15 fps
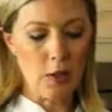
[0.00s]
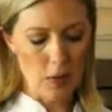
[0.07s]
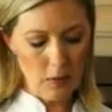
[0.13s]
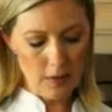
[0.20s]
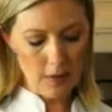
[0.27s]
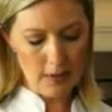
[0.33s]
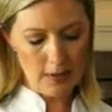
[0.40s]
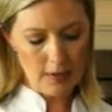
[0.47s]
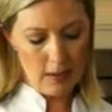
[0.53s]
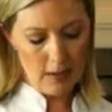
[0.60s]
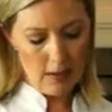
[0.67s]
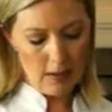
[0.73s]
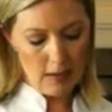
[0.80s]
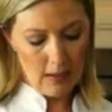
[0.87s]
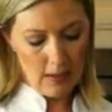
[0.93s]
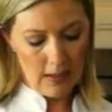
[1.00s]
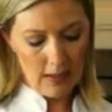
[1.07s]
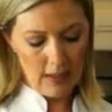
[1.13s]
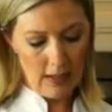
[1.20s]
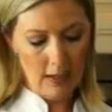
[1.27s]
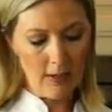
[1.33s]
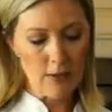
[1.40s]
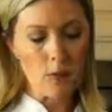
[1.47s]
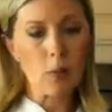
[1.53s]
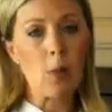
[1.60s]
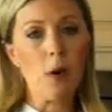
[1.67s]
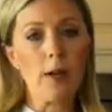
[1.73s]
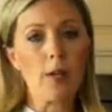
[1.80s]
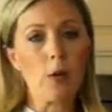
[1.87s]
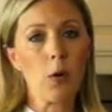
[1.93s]
oats and
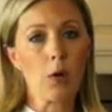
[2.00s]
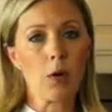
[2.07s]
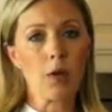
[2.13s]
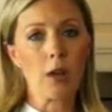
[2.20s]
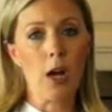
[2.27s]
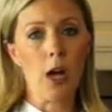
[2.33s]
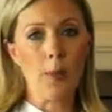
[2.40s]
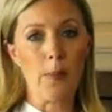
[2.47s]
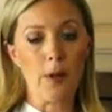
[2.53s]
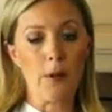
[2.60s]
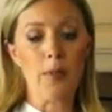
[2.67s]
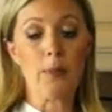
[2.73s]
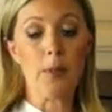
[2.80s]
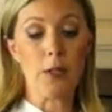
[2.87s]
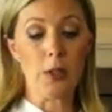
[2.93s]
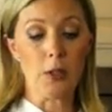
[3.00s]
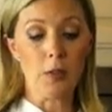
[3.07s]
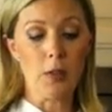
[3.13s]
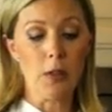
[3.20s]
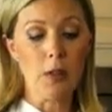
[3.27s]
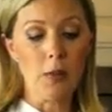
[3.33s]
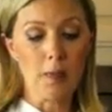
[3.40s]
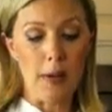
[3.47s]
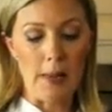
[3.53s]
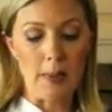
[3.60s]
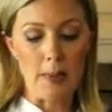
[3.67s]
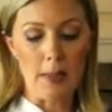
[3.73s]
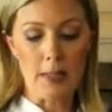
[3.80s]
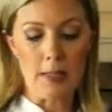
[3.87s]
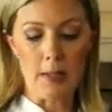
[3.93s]
1/4 cup of pure
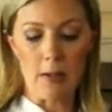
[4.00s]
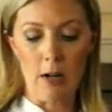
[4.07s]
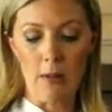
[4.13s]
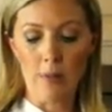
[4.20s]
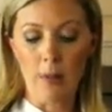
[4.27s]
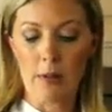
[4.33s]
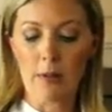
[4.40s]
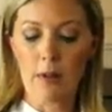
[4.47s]
maple syrup,